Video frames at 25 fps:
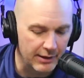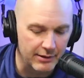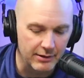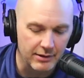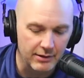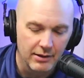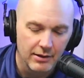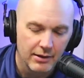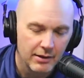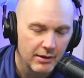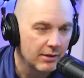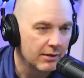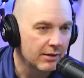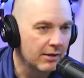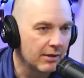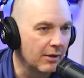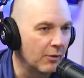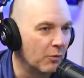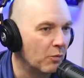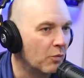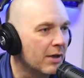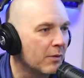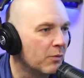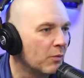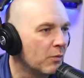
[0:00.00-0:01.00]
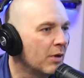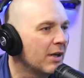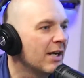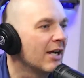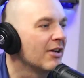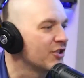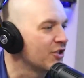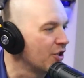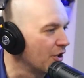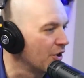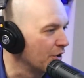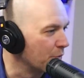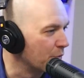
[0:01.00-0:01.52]
And what
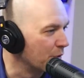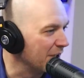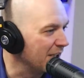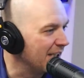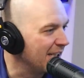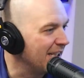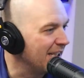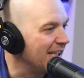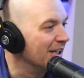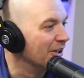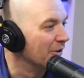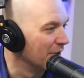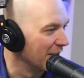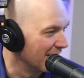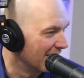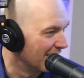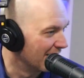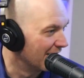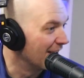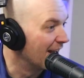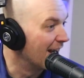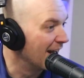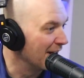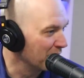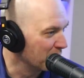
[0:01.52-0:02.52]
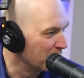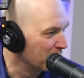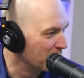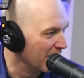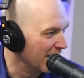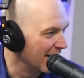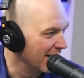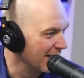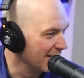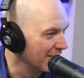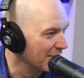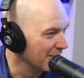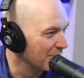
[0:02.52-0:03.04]
else are we hearing a lot
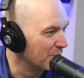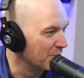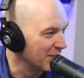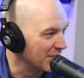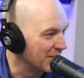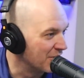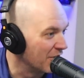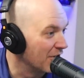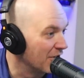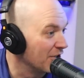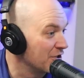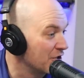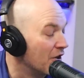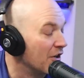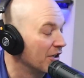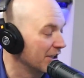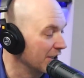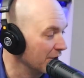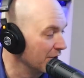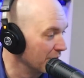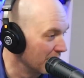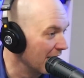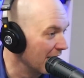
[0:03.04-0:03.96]
when we start talking